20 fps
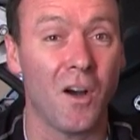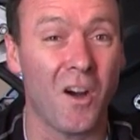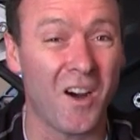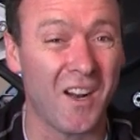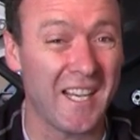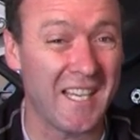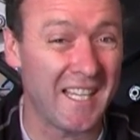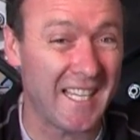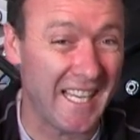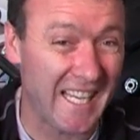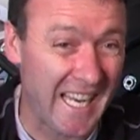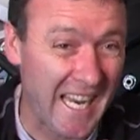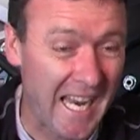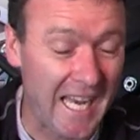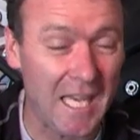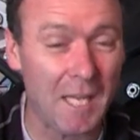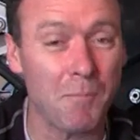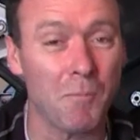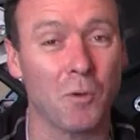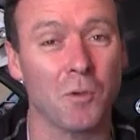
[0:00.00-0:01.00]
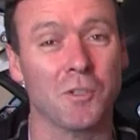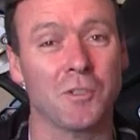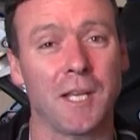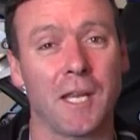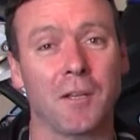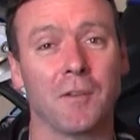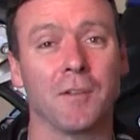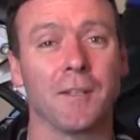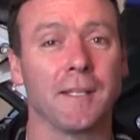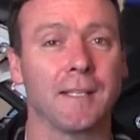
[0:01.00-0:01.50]
on any
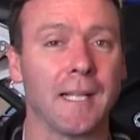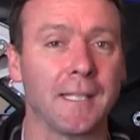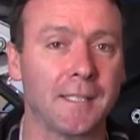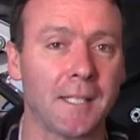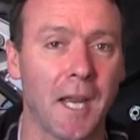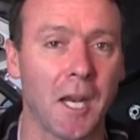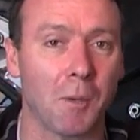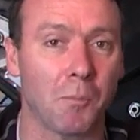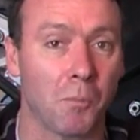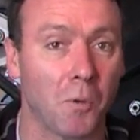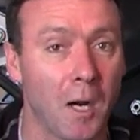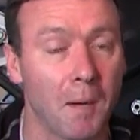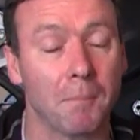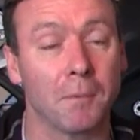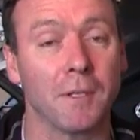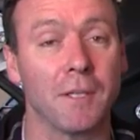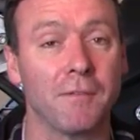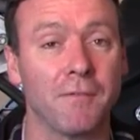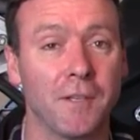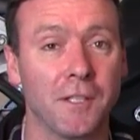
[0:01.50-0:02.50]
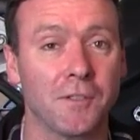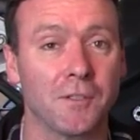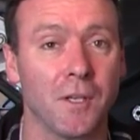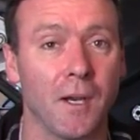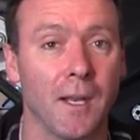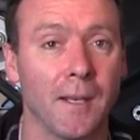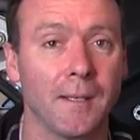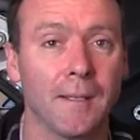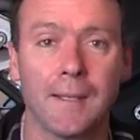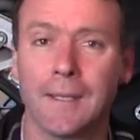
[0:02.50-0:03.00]
motorcycle that tire properly fits
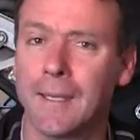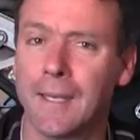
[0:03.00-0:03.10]
on.